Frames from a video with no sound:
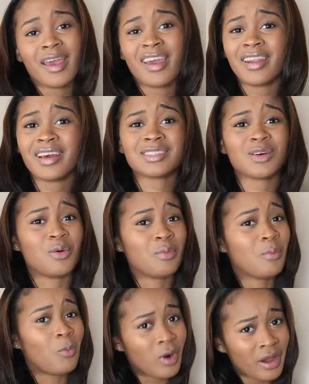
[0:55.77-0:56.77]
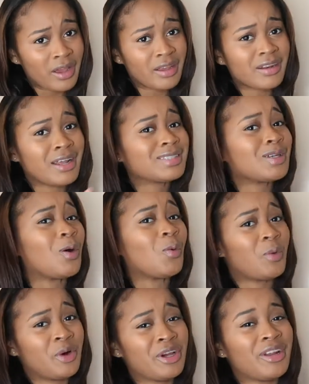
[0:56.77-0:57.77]
And that's on what? That's
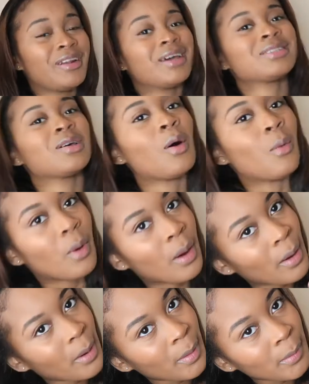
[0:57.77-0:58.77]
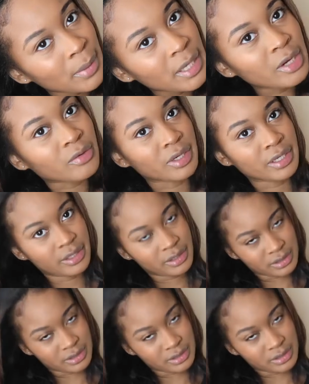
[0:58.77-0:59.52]
on what? That's on period.